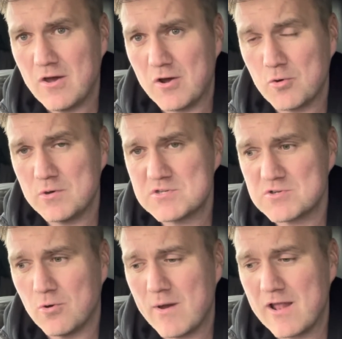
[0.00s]
going
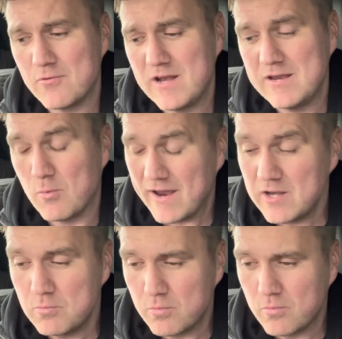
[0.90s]
so well. Really, while
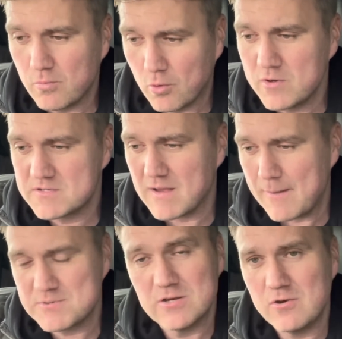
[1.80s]
he would
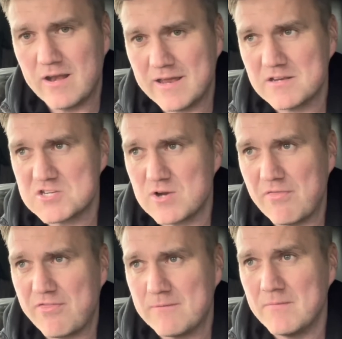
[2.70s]
absolutely like to
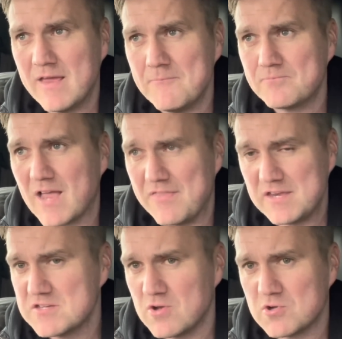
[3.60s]
strengthen, I
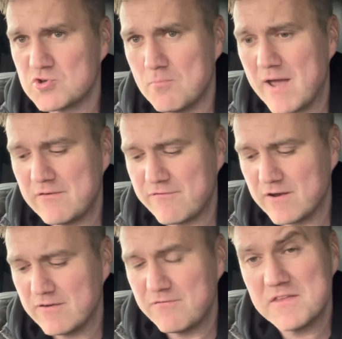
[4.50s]
think he's also mindful
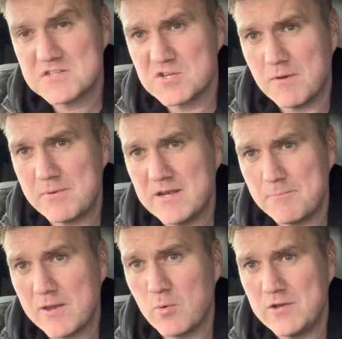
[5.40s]
of this summer being a
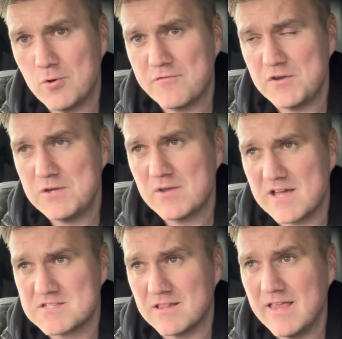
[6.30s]
big window for
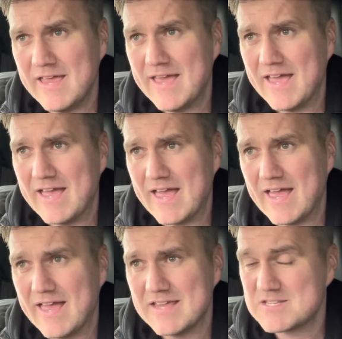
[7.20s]
Newcastle,
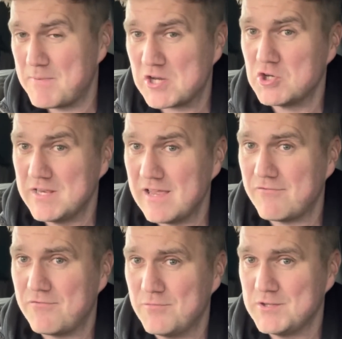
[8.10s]
especially
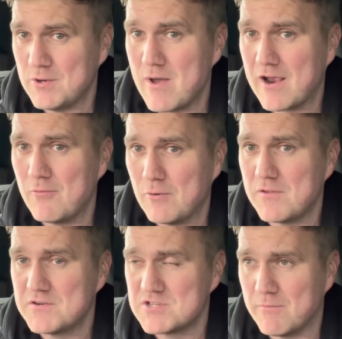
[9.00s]
if they do hang around
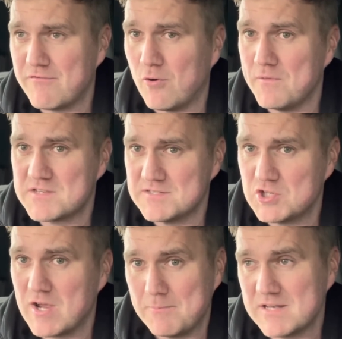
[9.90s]
in the top four, and this is a
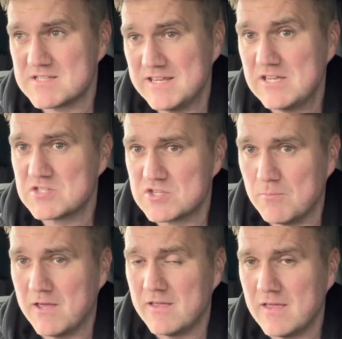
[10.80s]
Champions League
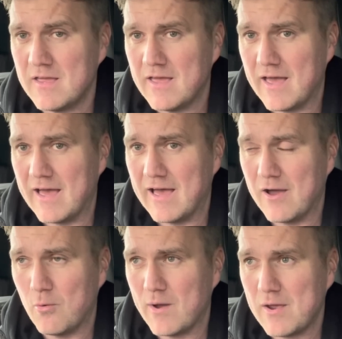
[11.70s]
summer
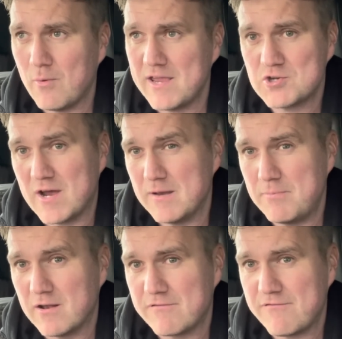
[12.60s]
where you're trying to
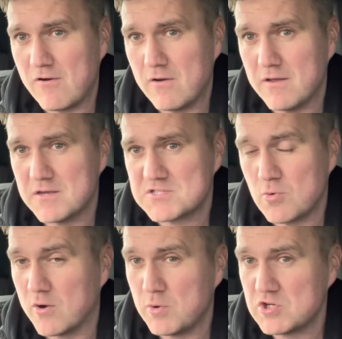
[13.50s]
build a
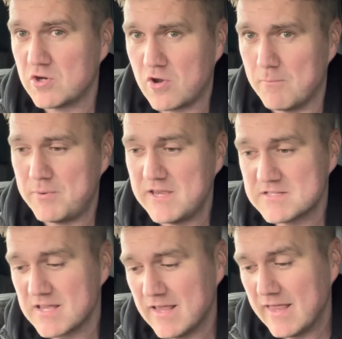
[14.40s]
squad which can
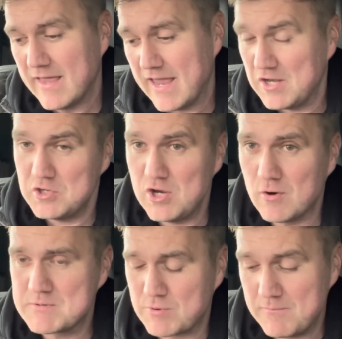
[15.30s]
compete in
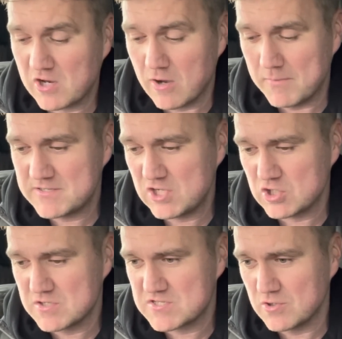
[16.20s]
Europe's premier
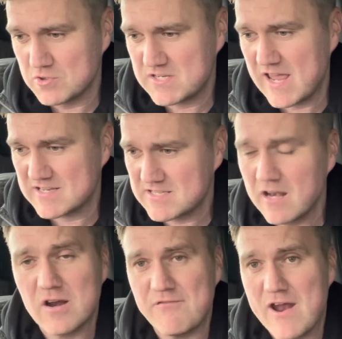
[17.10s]
competitions. So yeah, still
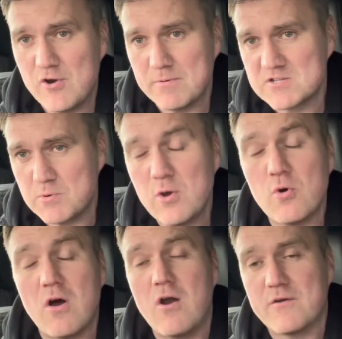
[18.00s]
a lot of variables. We
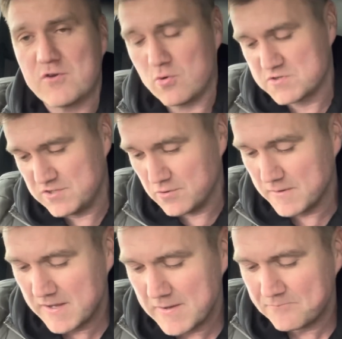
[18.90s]
are, of course, you know,
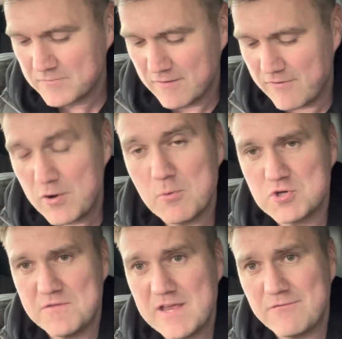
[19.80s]
very
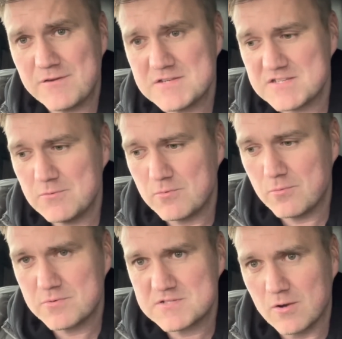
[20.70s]
much in the infancy.
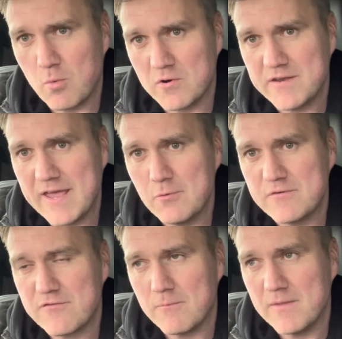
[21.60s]
We're still one day out
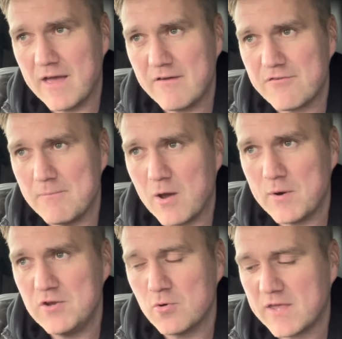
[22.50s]
from that
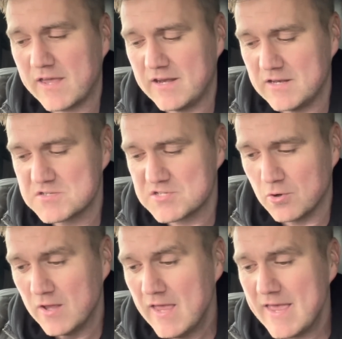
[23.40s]
window kicking in.
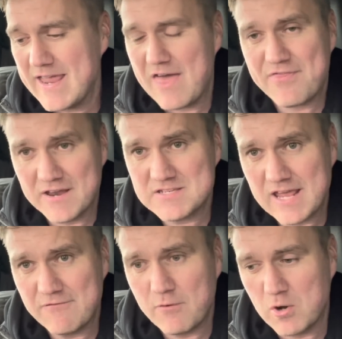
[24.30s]
So yeah, thanks
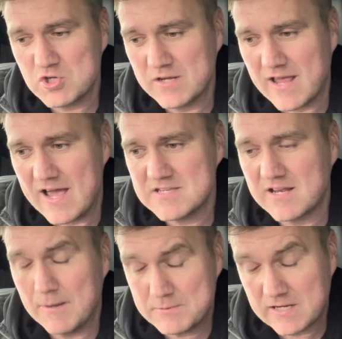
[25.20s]
again for watching, guys.
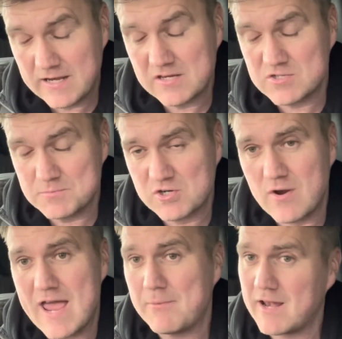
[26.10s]
Click
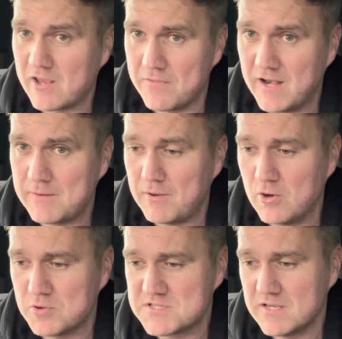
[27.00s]
subscribe, click on the link
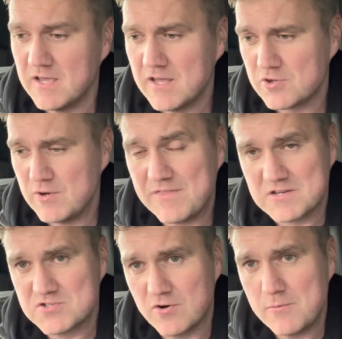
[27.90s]
below to read that
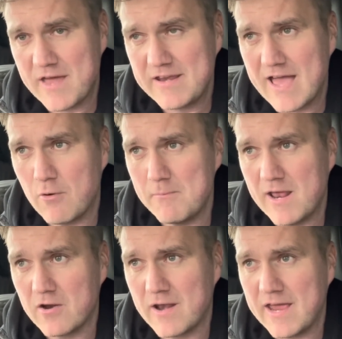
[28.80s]
story with Eddie Howe at
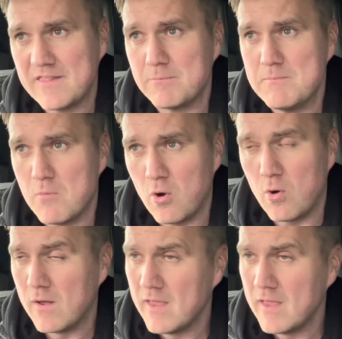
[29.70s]
Mail Online. There'll be more